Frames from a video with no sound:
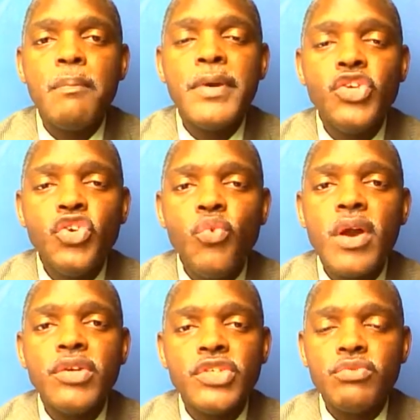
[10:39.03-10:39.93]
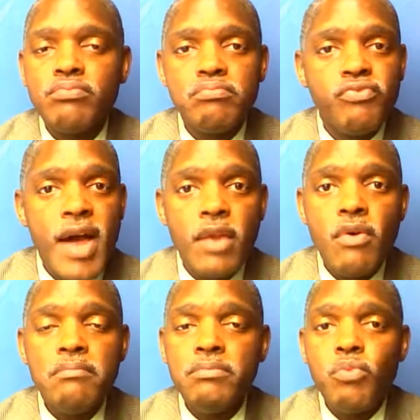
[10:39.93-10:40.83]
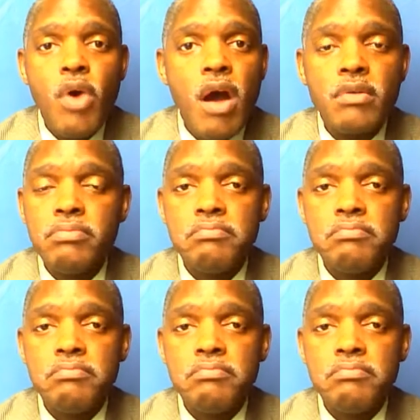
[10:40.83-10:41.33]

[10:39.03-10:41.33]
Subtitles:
But you want to just follow them, walk,